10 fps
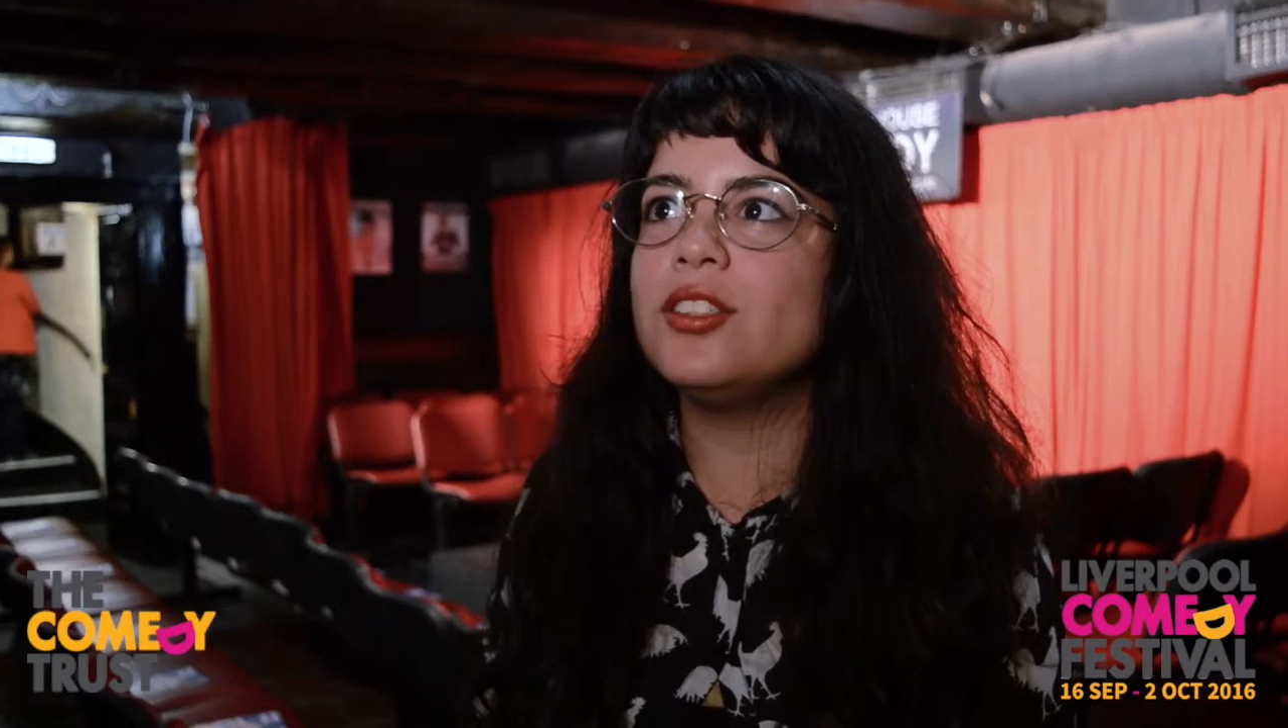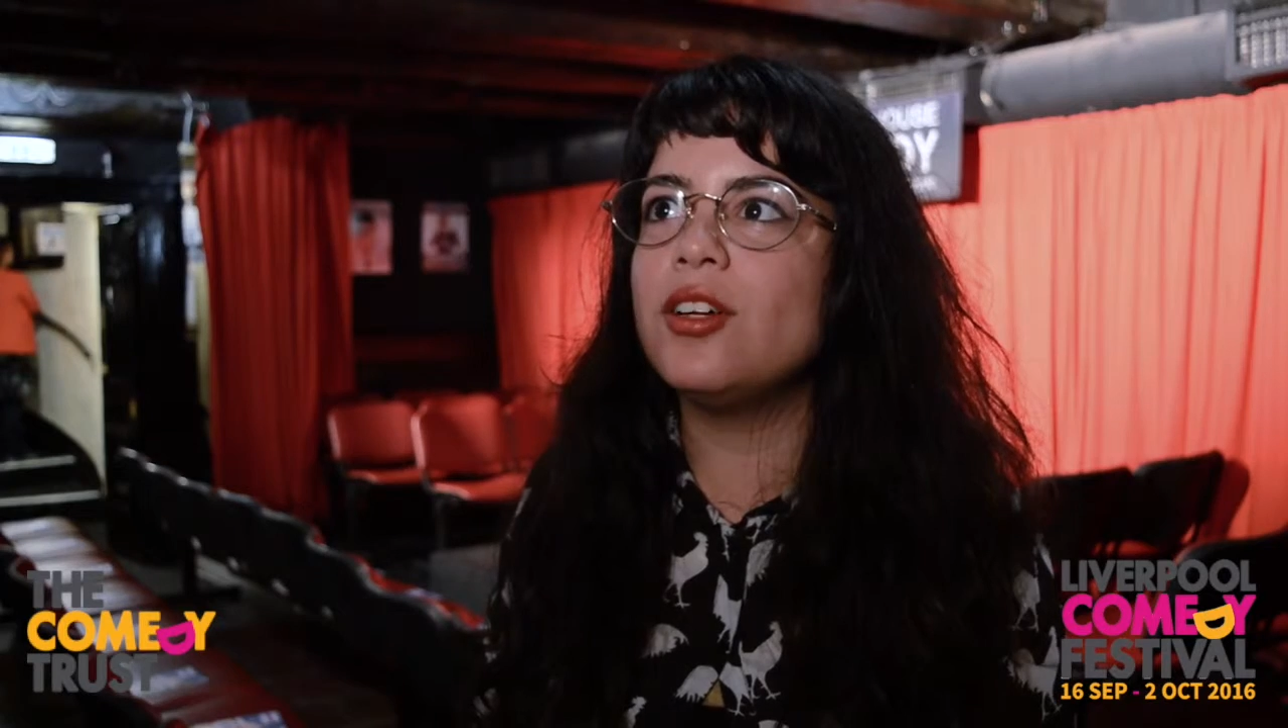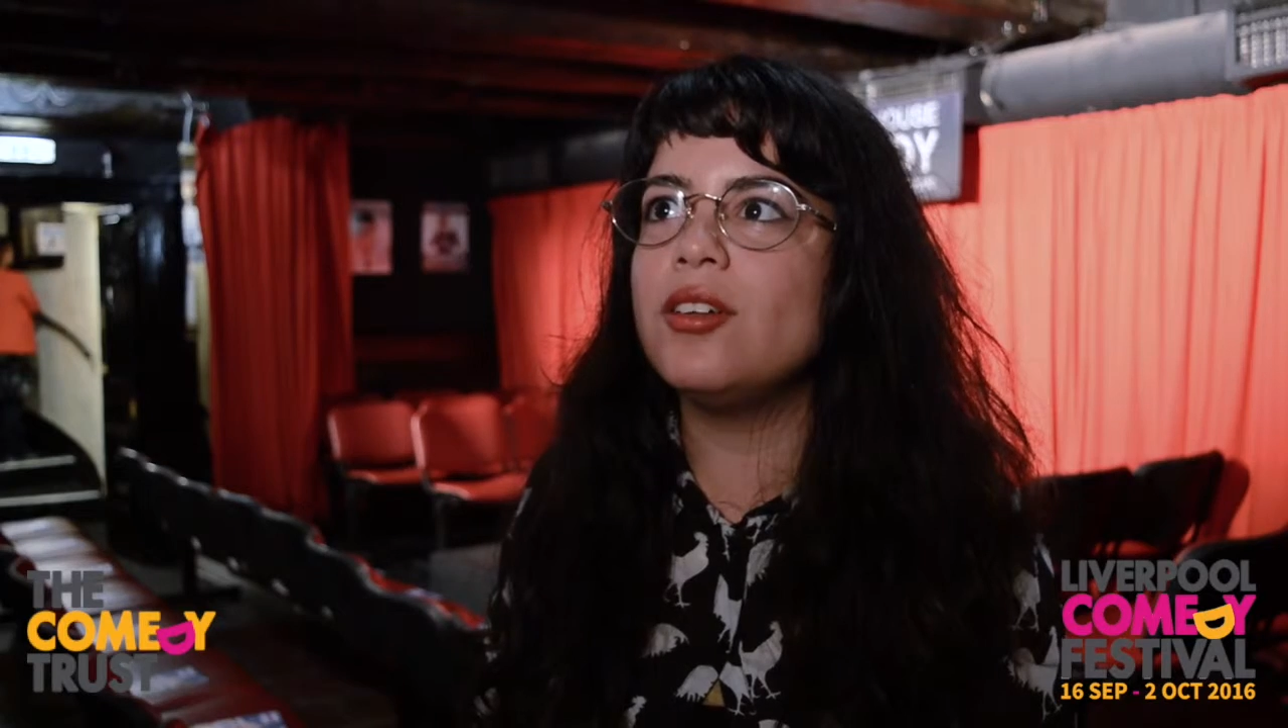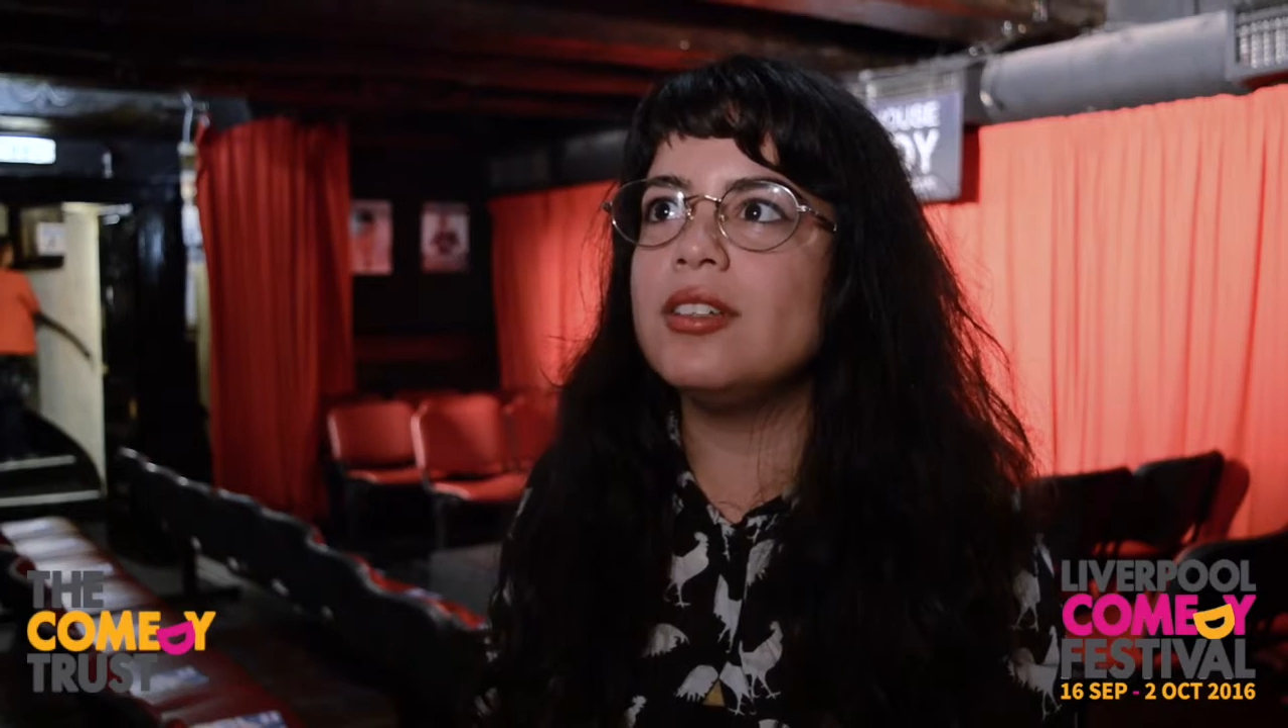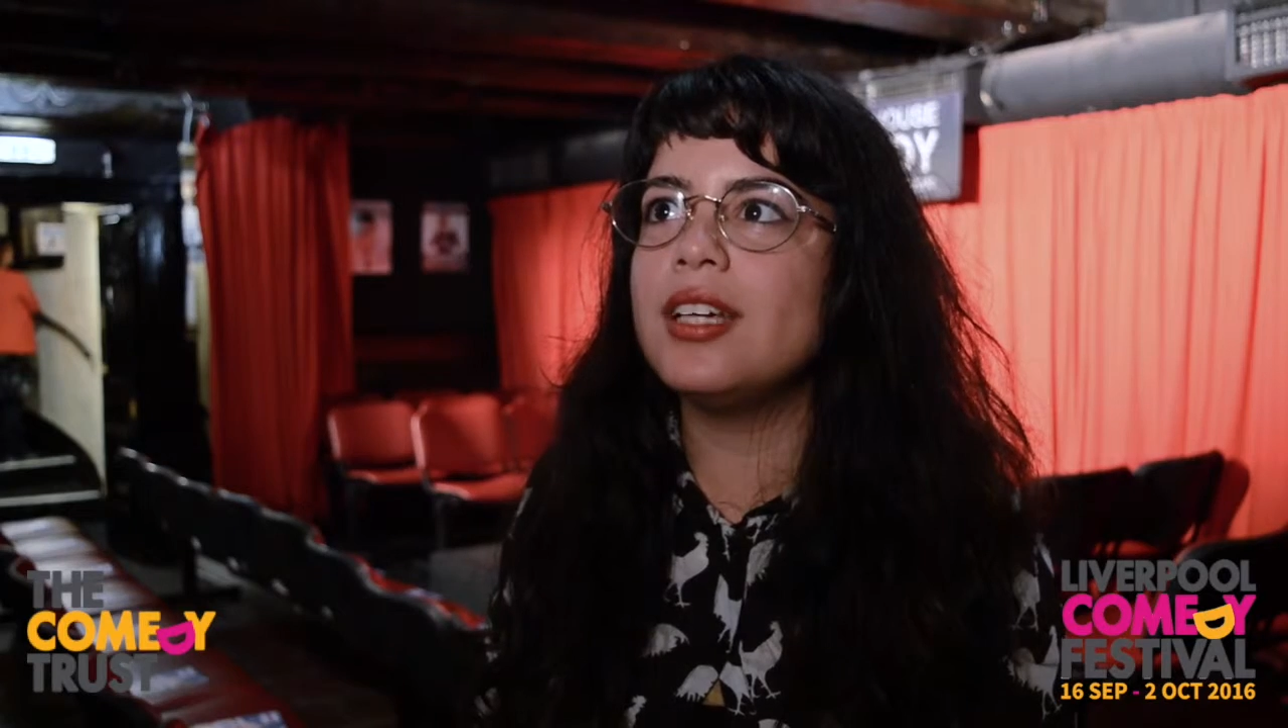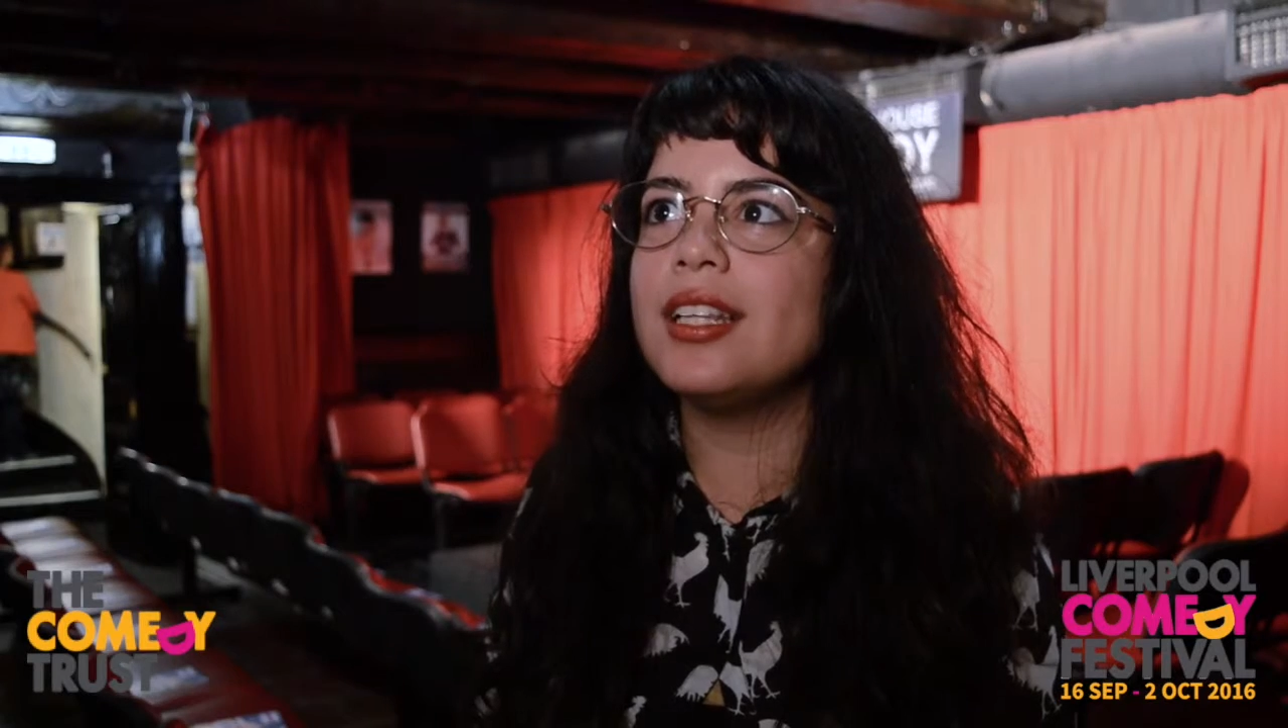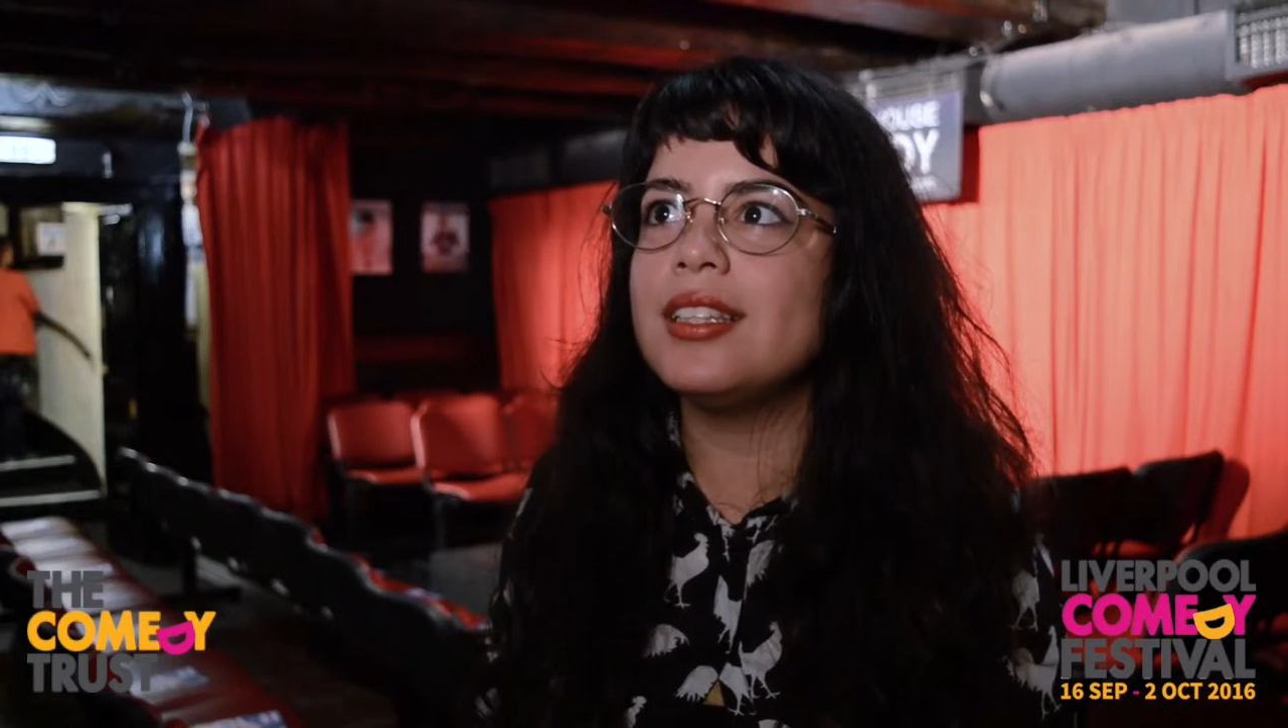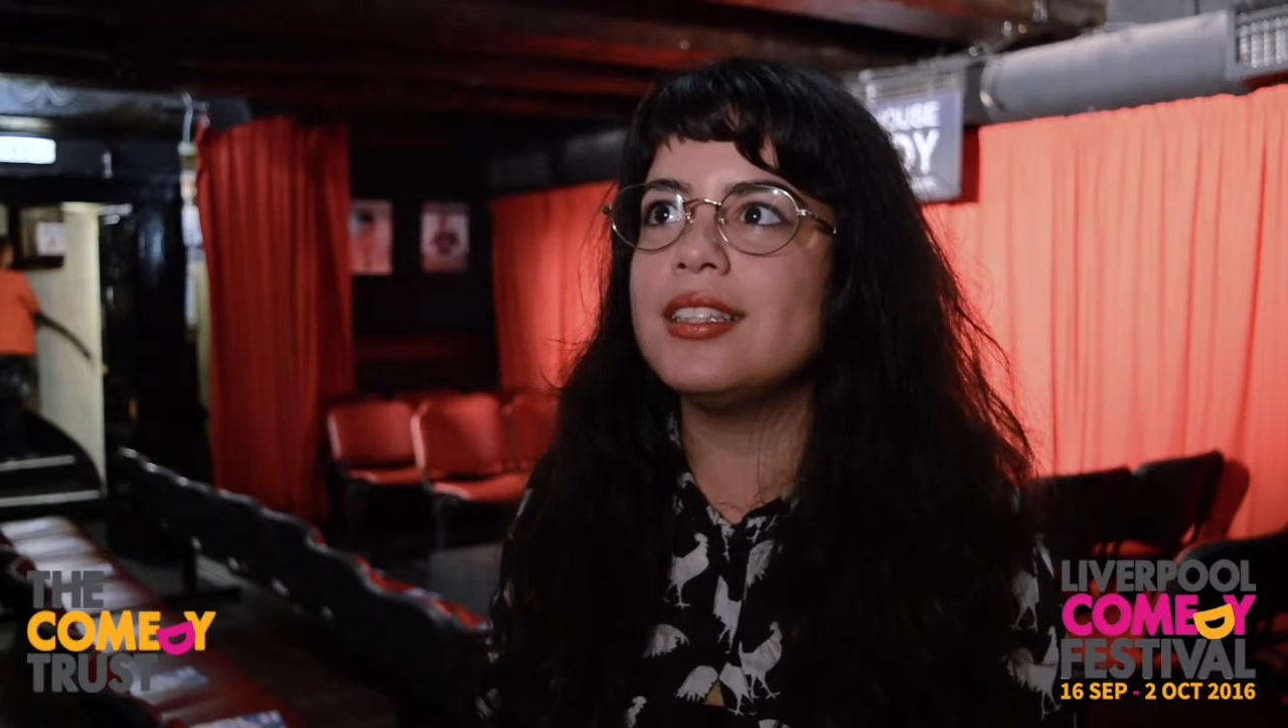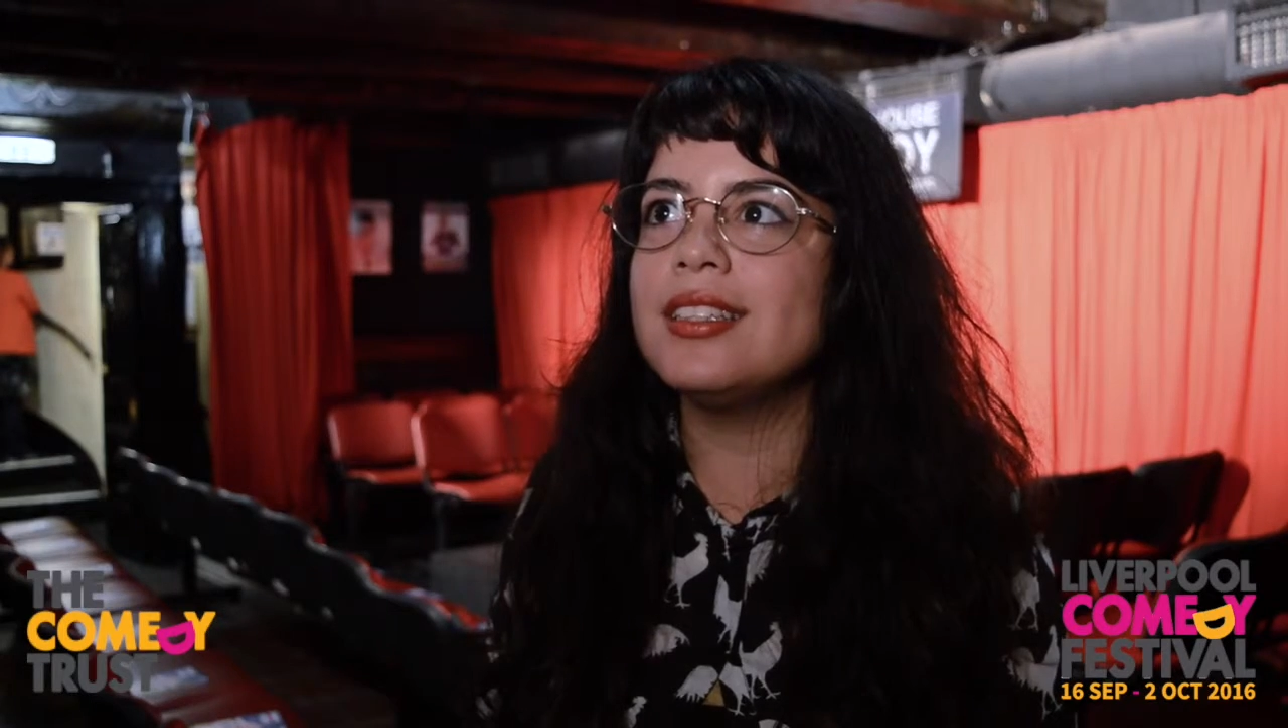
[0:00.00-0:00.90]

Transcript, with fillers: talk, and